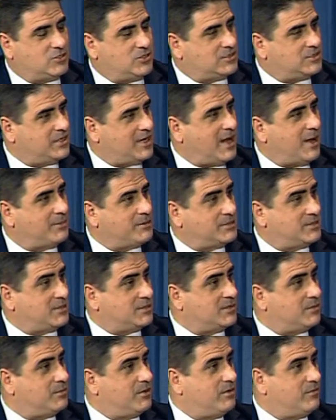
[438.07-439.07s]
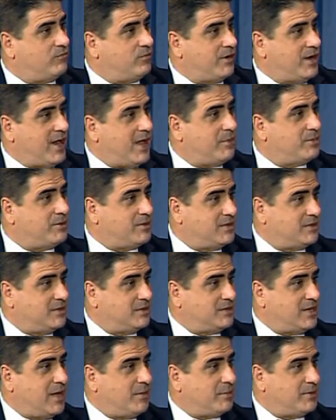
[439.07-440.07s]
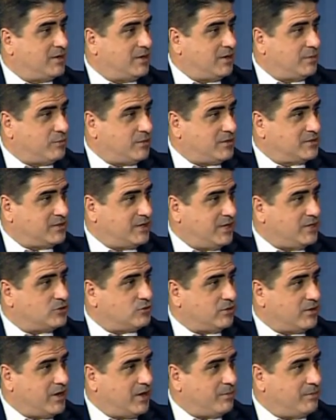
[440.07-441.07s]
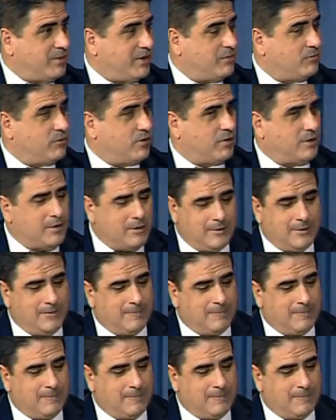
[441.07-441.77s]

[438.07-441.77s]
just the opposite to me of what has happened in the presidential campaign, where